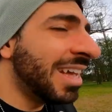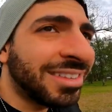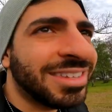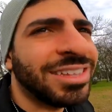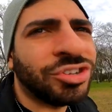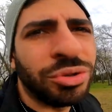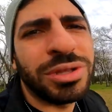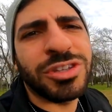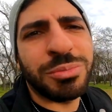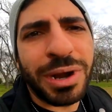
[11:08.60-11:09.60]
it's
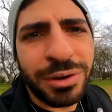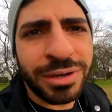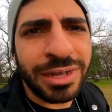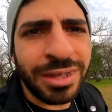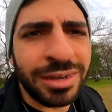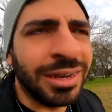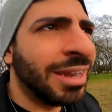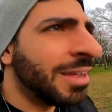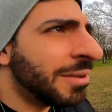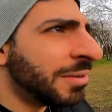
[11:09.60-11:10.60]
truly inspiring, and
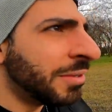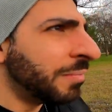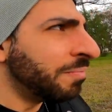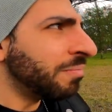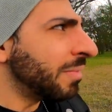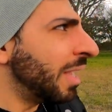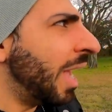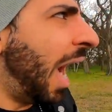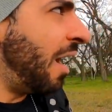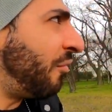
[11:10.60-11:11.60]
I